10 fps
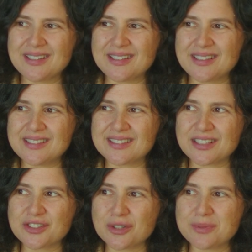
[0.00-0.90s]
it
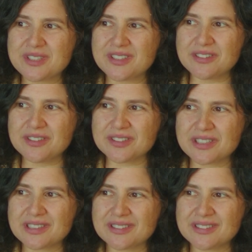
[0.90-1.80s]
starts so mysterious,
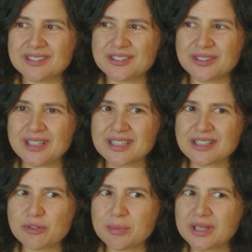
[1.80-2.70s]
and so it gets
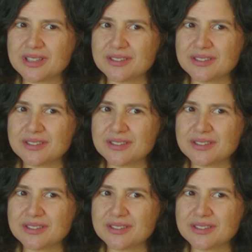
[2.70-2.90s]
everybody